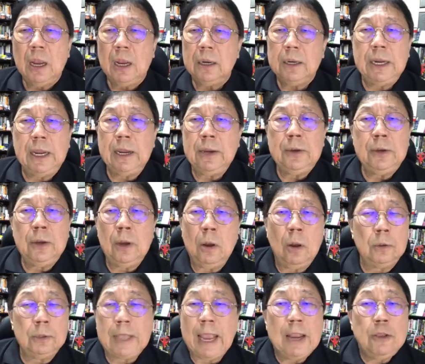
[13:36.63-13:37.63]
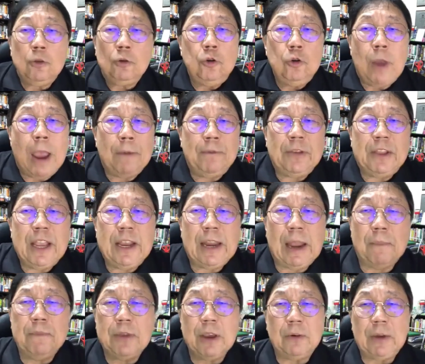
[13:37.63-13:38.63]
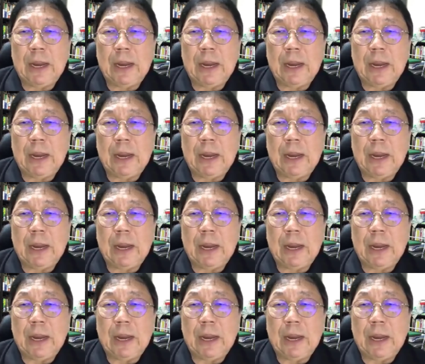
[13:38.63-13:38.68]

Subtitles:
they tend to do everything themselves.